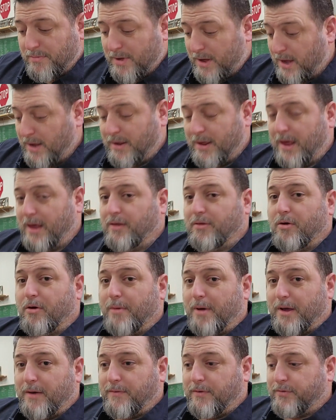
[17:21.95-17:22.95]
He told me
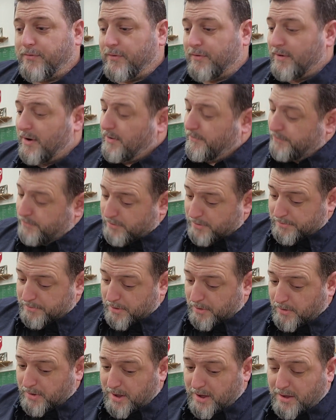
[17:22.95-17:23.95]
I'll give you $3,000 for it.
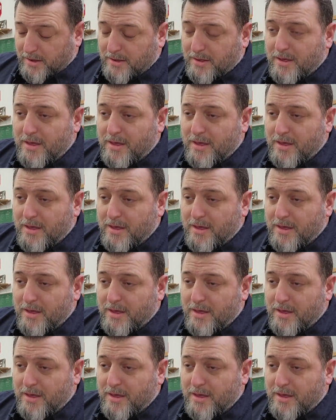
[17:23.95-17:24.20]
Okay.